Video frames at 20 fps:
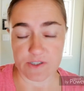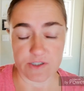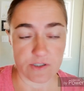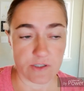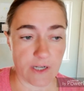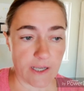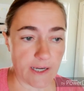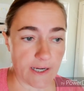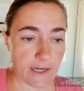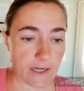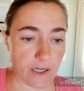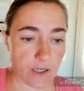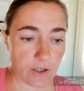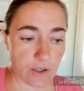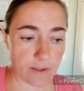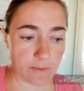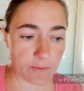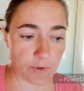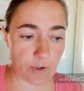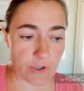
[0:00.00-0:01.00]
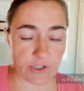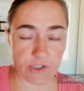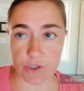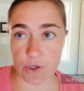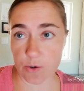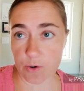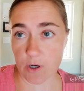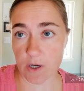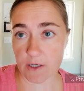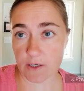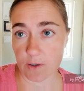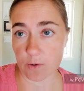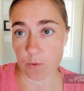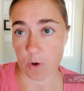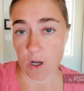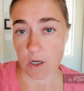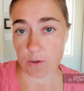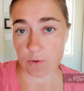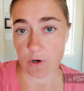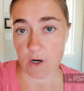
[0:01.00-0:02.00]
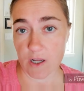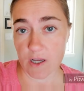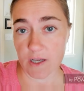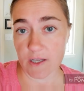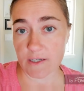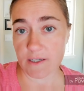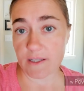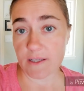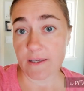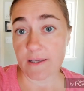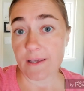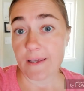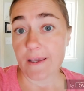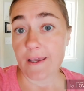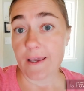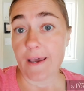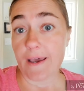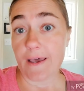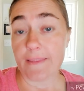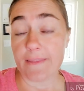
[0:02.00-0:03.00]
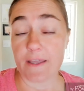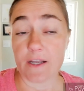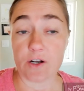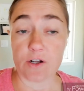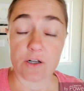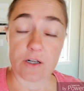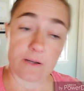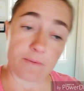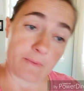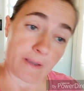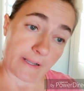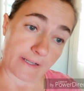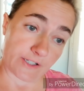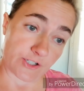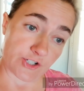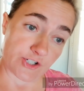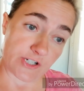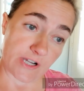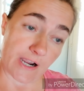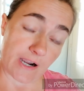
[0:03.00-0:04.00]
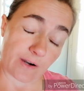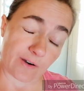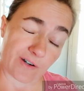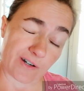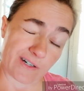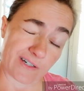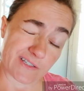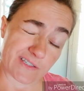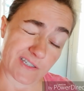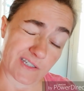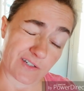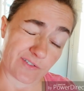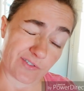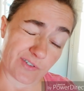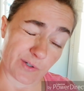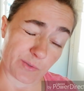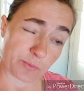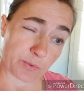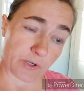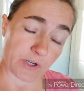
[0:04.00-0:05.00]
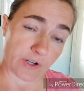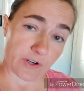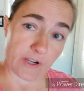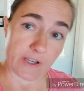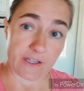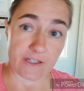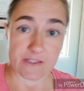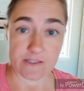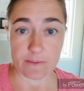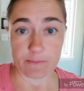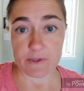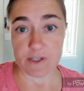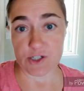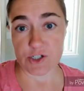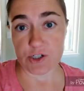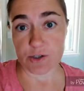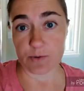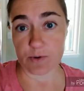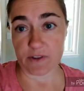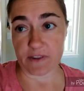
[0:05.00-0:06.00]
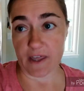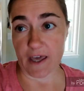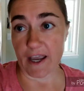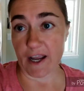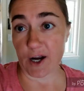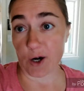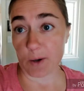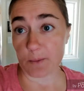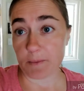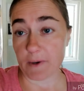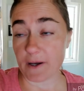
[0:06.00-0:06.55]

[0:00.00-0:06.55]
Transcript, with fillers: So now I'm going to go on a walk run and then I'll come back and shower and it's going to feel pretty great because I'm itchy with the hair.